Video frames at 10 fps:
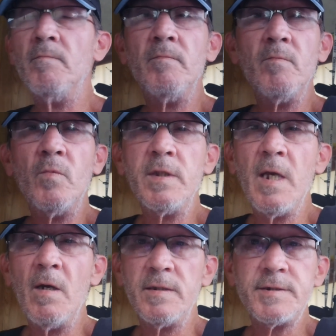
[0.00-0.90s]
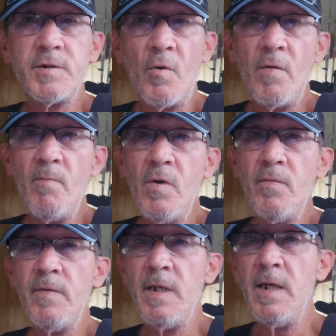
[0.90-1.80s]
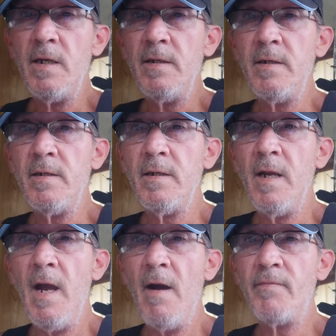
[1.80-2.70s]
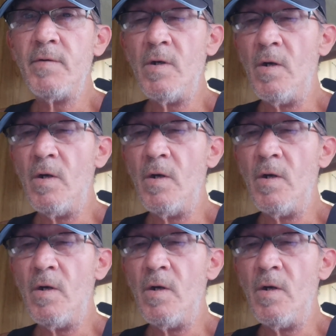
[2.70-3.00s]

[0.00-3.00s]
With the storm moving in, after it